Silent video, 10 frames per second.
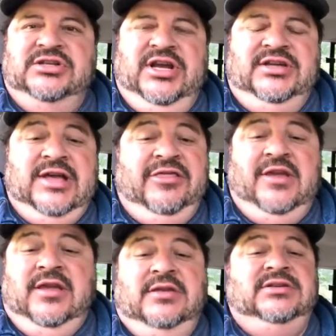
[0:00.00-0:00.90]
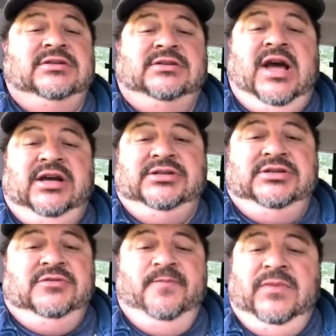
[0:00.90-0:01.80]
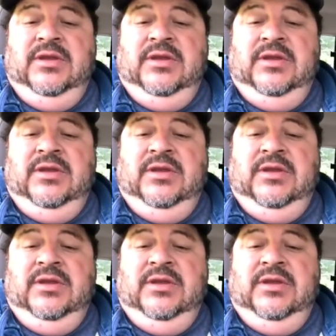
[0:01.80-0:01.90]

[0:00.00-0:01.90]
change, that thing that just knocks you